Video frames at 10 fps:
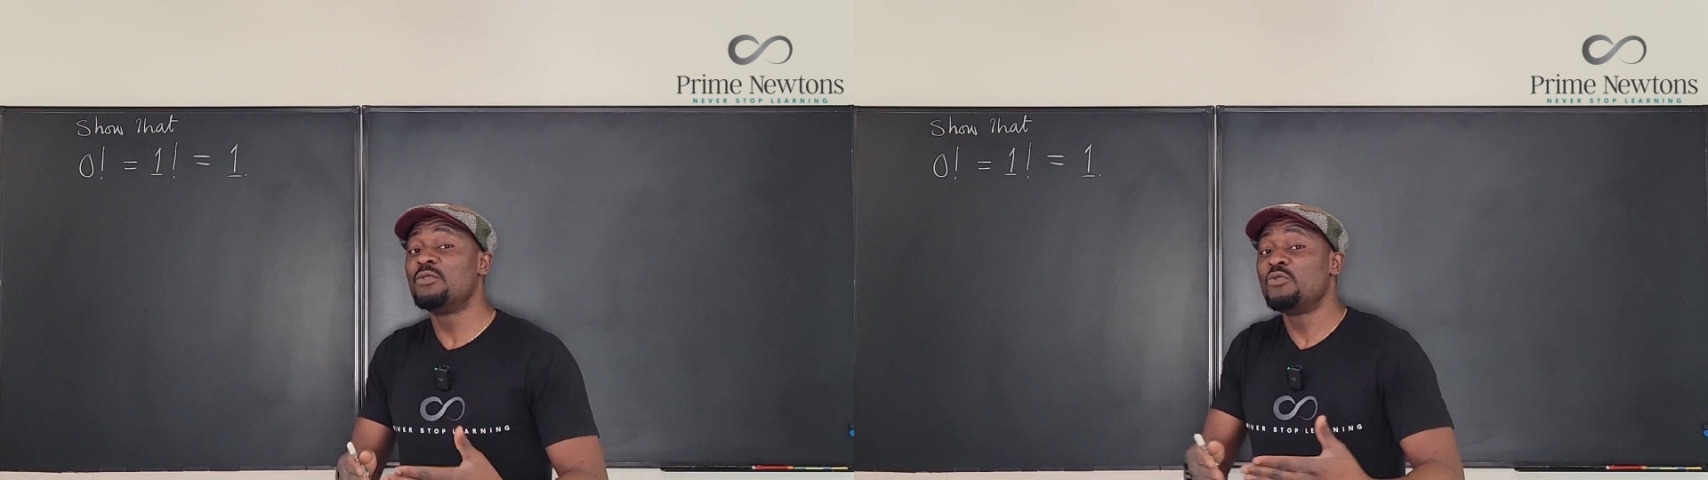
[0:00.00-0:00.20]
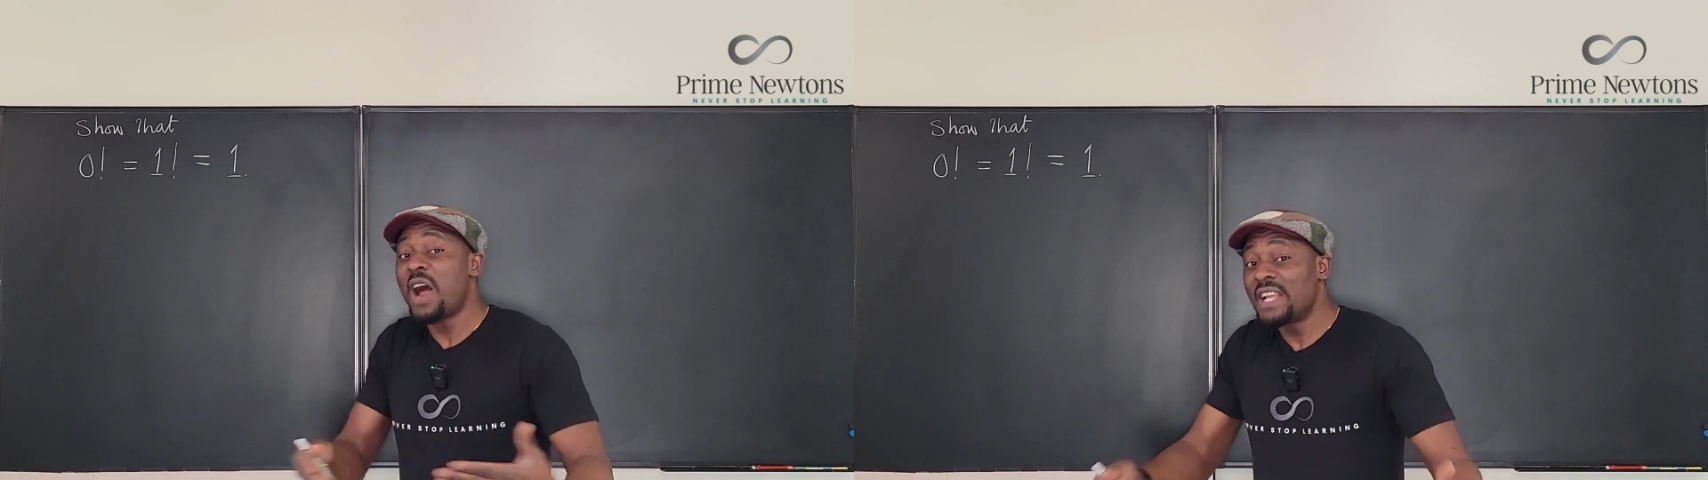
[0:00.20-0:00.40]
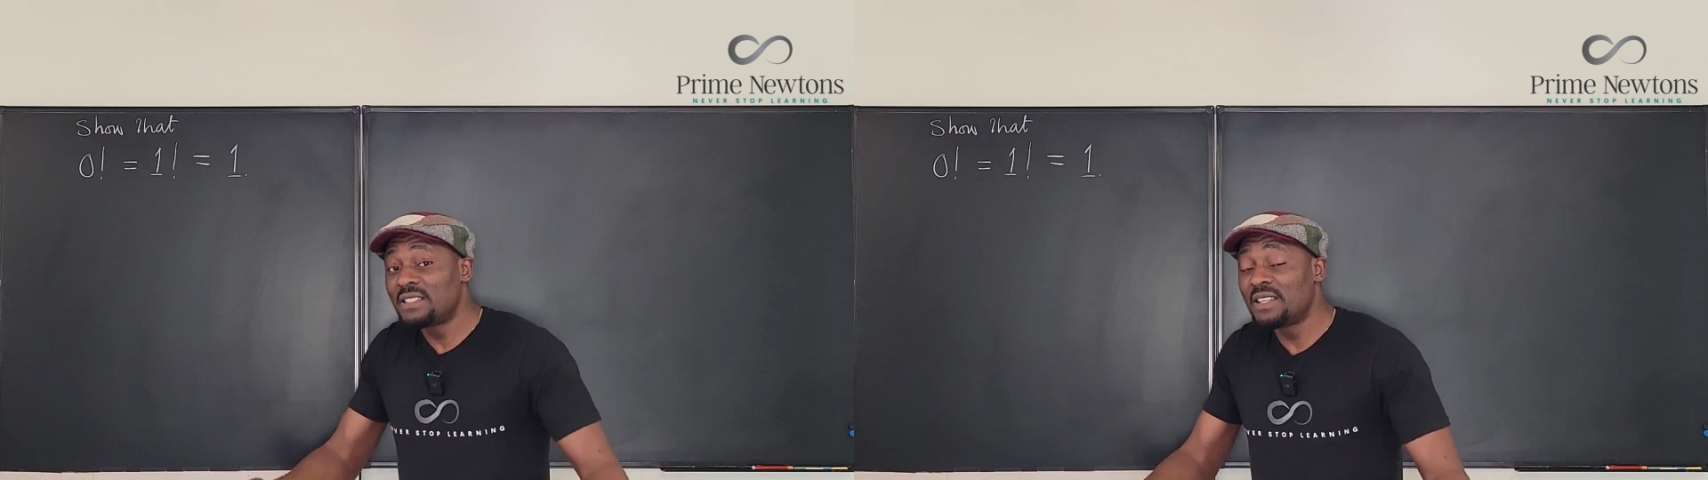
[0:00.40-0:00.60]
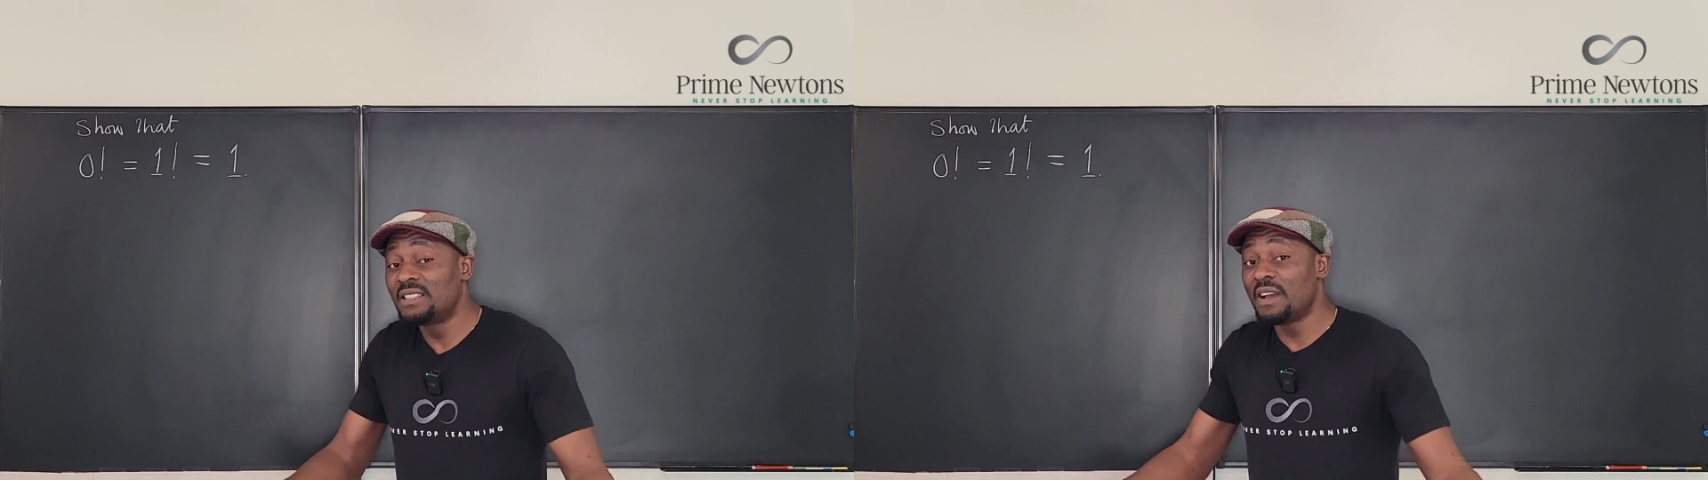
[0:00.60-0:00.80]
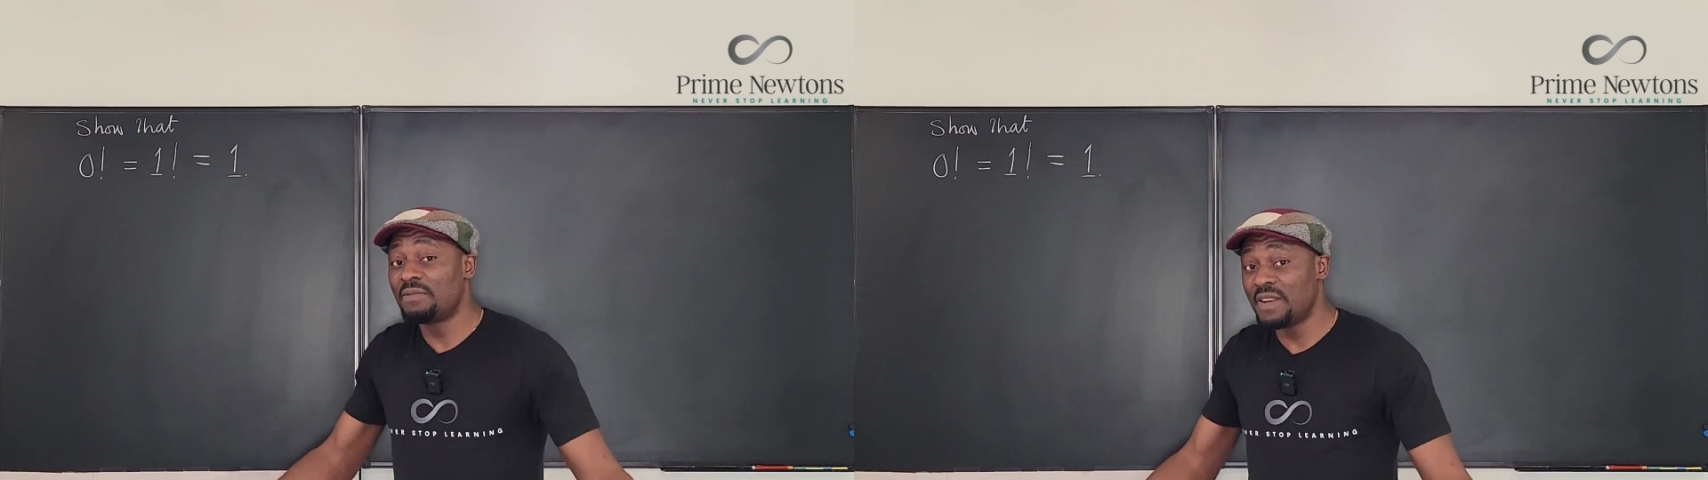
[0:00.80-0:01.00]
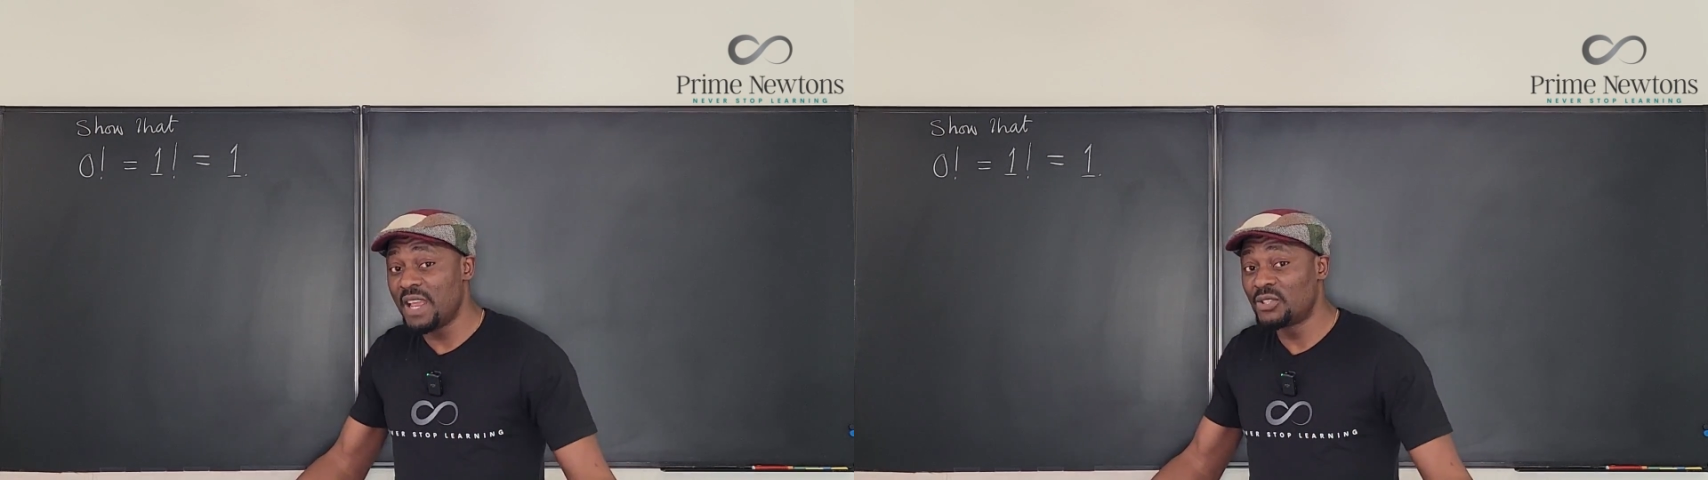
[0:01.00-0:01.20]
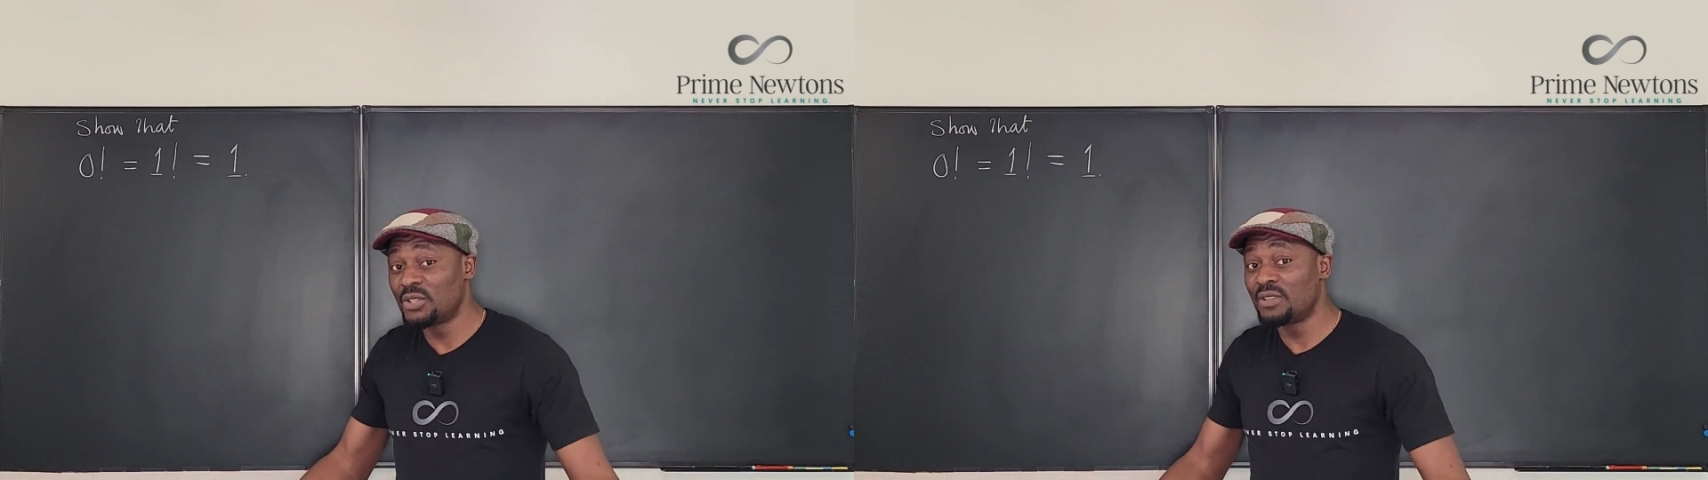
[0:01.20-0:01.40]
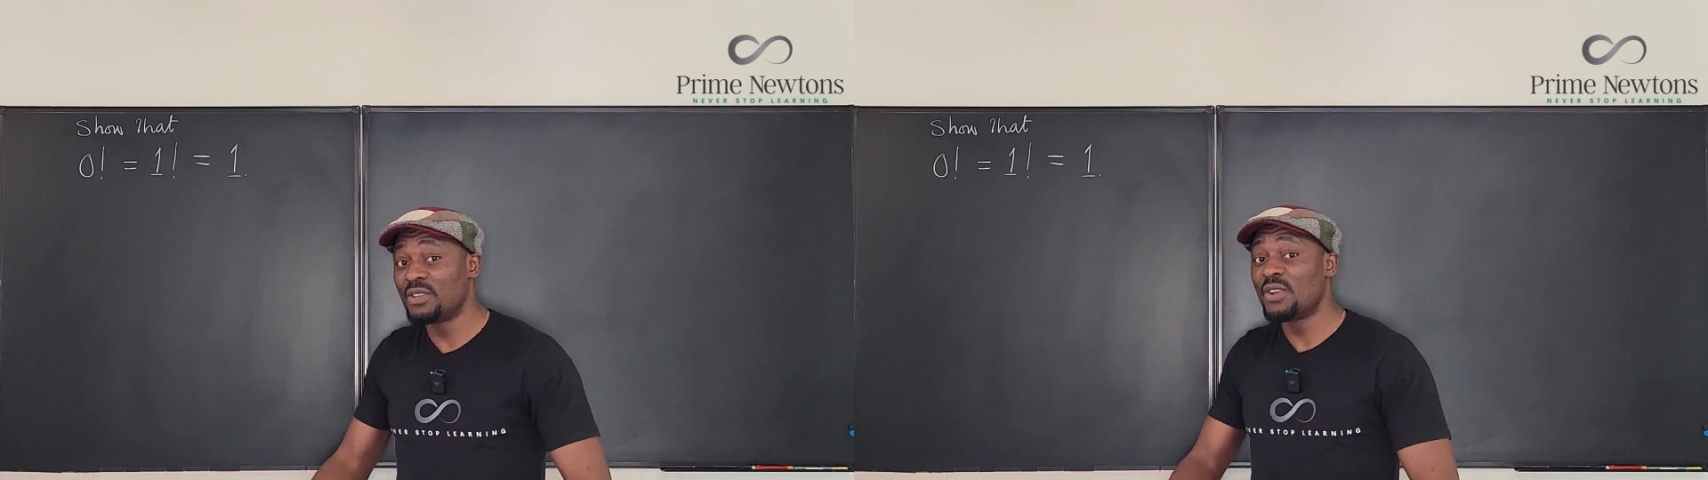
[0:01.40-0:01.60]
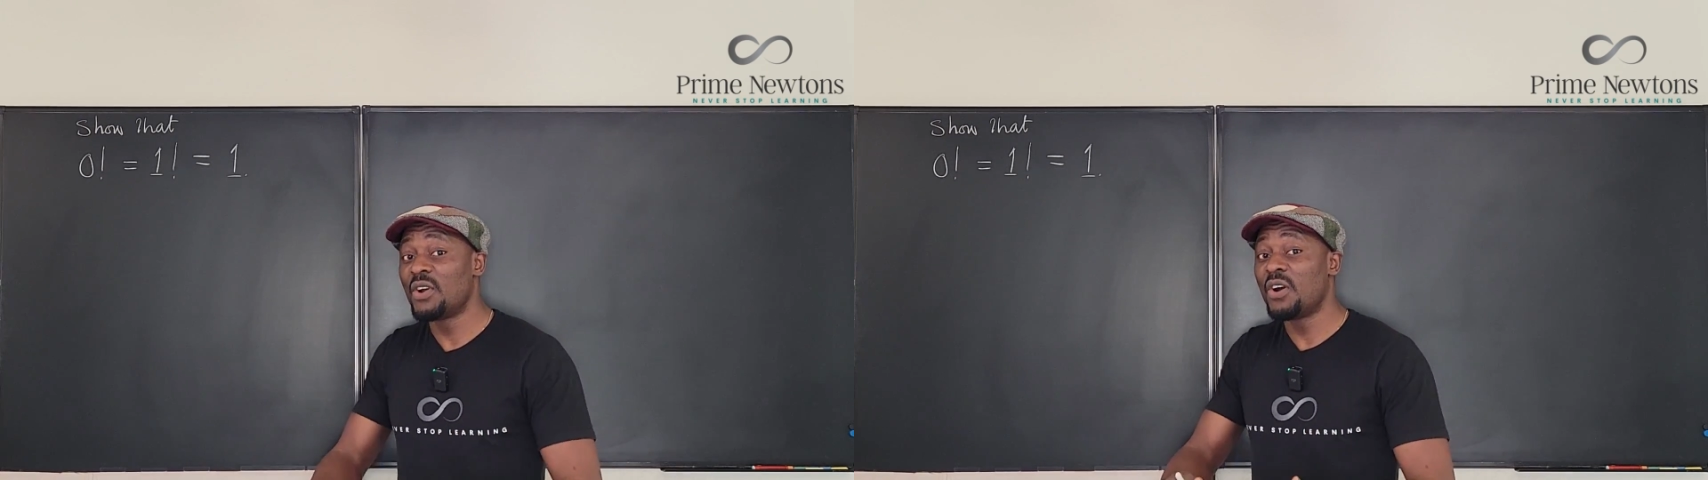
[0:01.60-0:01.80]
write the definition